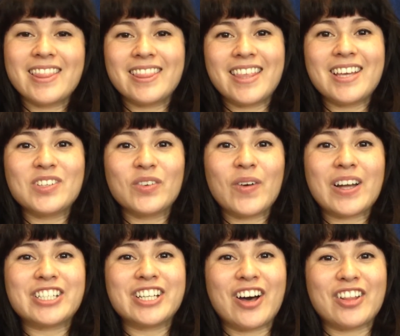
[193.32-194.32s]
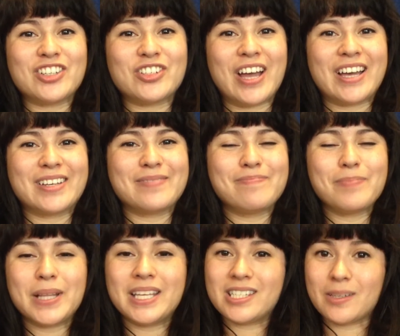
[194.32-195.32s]
Thanks for watching All the Trek.
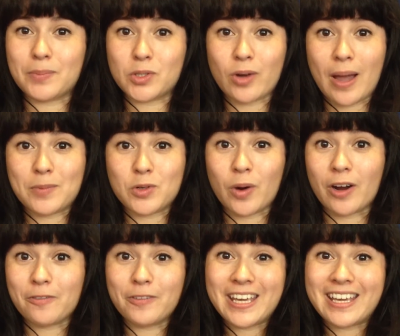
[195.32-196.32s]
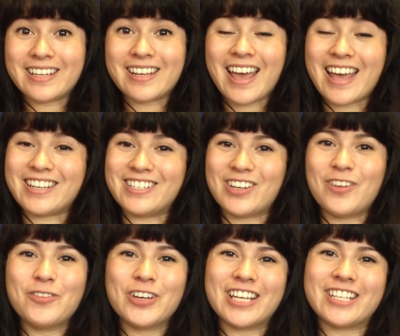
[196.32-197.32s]
Please subscribe to our feed, and
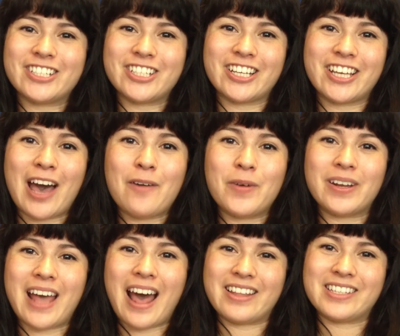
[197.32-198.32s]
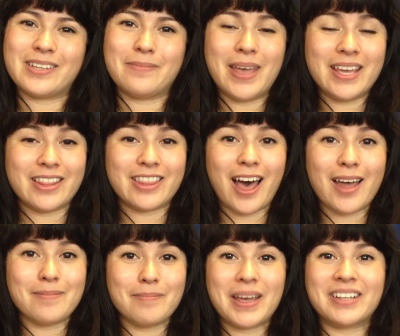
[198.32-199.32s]
don't forget to check out what Alice and Megan thought
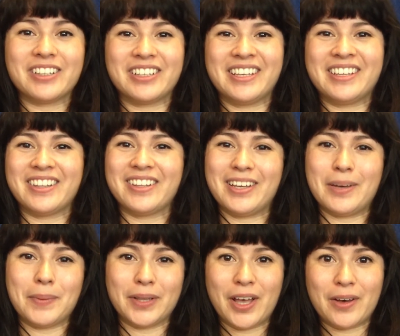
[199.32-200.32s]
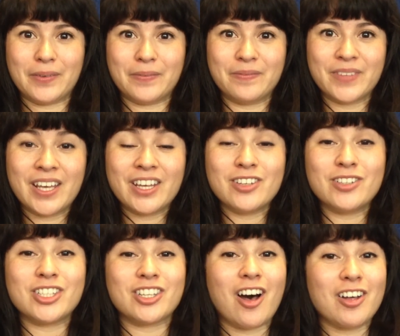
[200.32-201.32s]
by clicking the link below. You
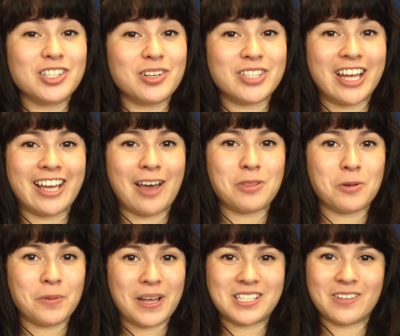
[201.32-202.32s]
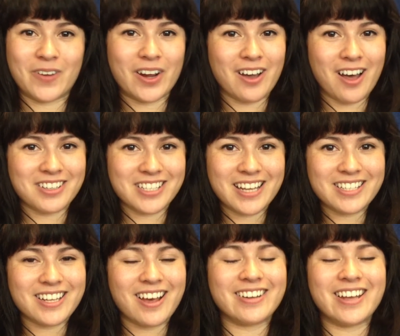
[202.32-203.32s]
should also check out the rest of our content
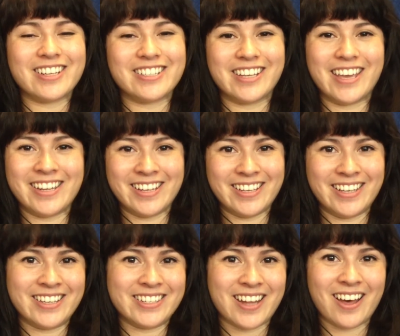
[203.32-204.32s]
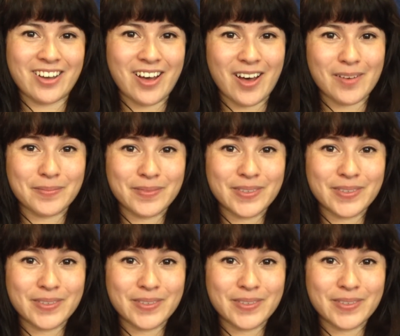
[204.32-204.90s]
on educatinggeeks.com.